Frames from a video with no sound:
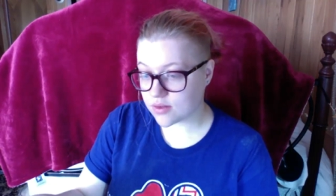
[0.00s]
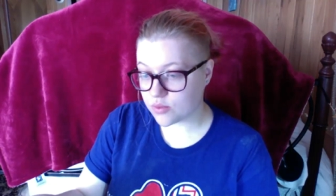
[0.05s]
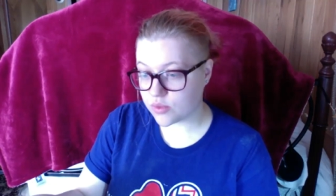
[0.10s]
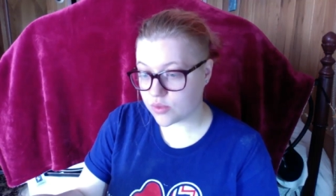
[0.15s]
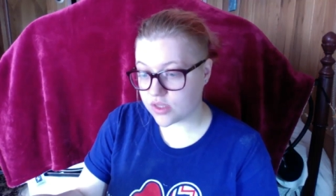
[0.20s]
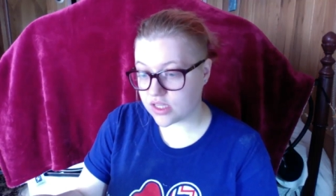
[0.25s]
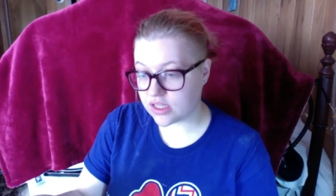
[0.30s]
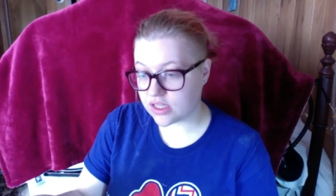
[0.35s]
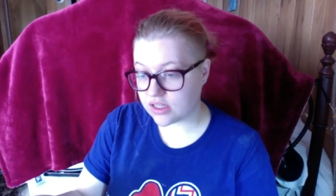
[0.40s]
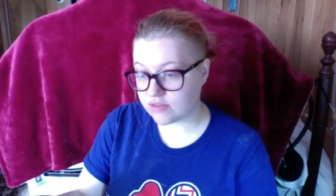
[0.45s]

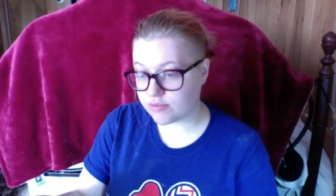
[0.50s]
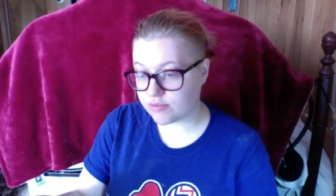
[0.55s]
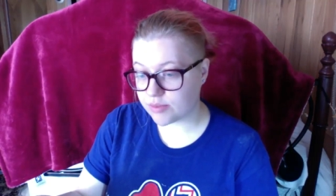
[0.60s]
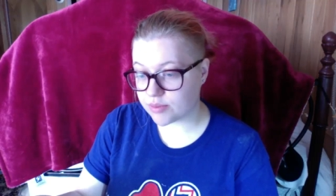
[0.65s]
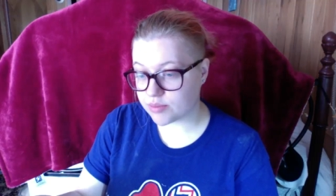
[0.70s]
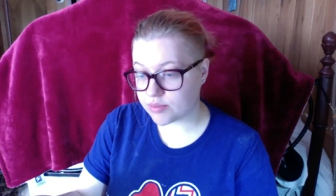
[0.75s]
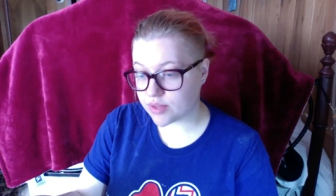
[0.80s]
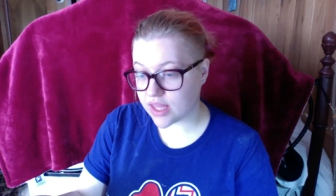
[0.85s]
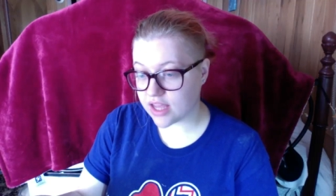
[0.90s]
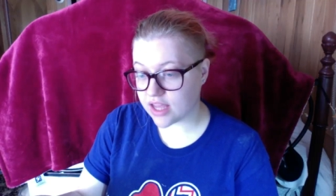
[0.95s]
we've
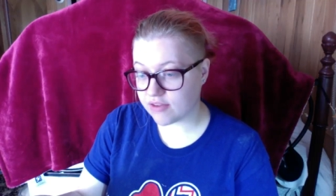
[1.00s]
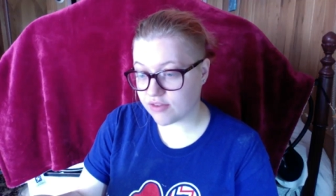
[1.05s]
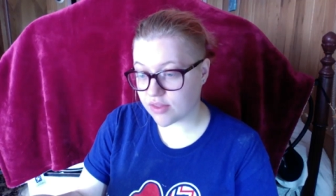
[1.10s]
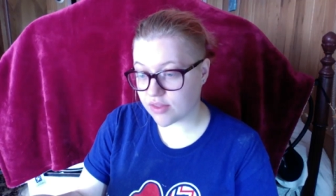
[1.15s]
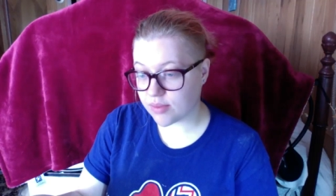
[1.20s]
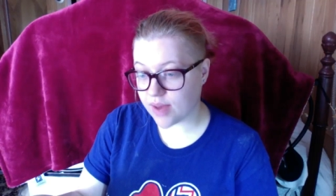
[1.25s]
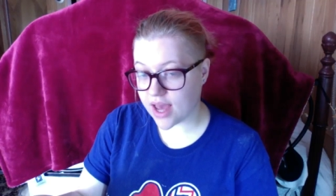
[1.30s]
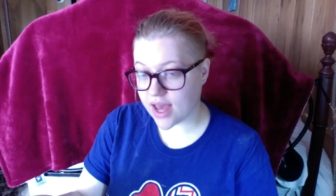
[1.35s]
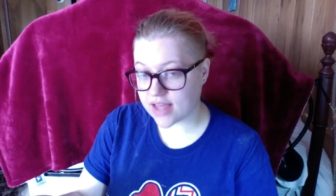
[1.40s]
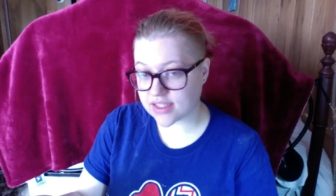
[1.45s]
been playing for
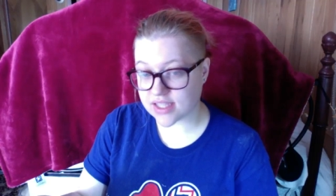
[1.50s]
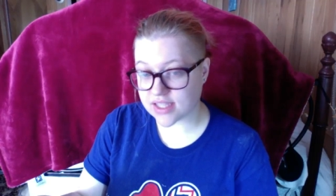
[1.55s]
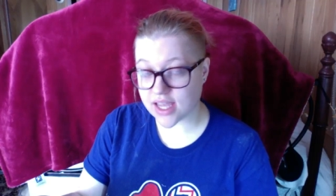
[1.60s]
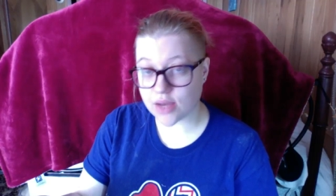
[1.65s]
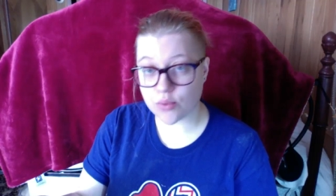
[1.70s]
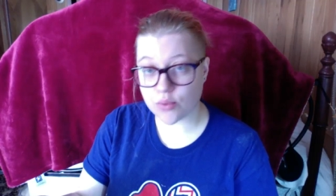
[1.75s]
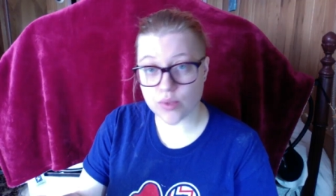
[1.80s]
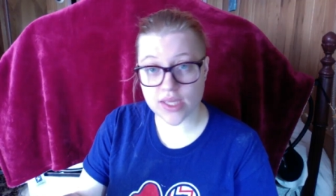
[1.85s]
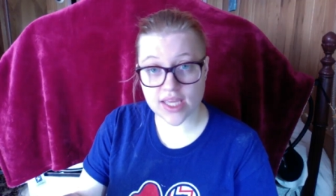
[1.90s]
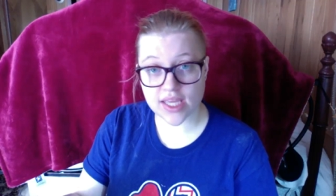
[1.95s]
the past
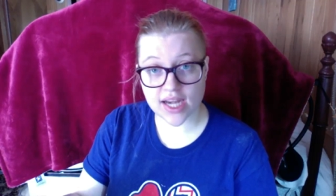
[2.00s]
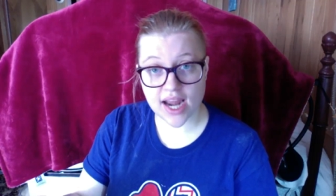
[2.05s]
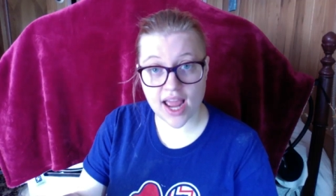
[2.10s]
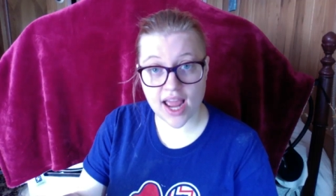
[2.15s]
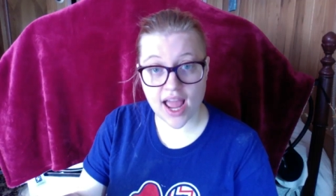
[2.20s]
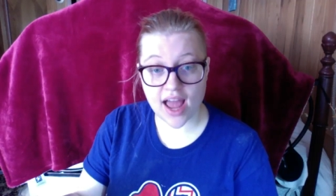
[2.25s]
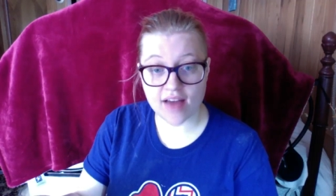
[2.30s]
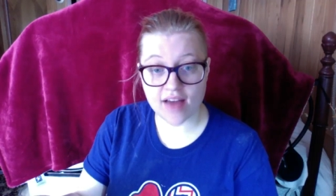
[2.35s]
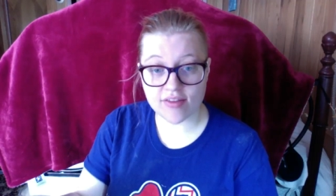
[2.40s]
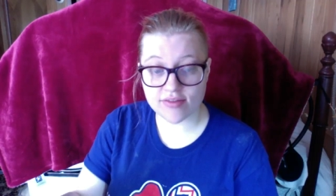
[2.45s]
like week and a
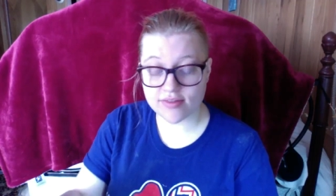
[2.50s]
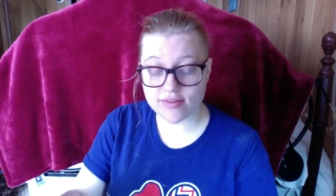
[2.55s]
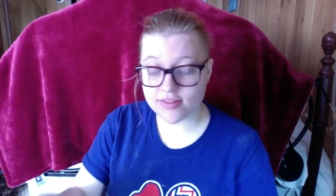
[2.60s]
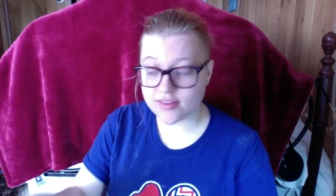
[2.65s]
half.